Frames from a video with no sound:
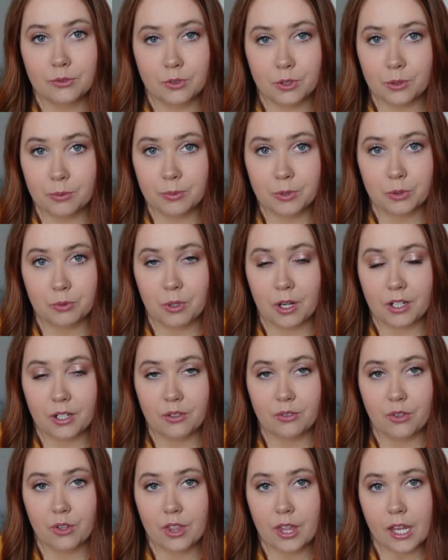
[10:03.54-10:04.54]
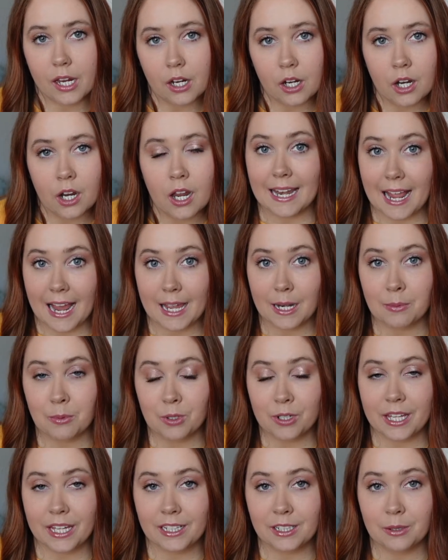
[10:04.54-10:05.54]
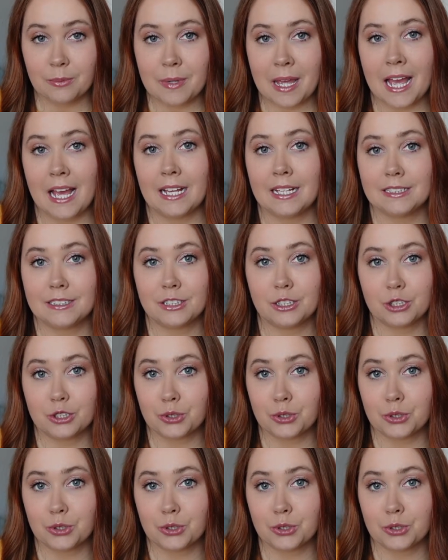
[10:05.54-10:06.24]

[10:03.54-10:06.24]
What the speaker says: room to run over there. And Animal Kingdom has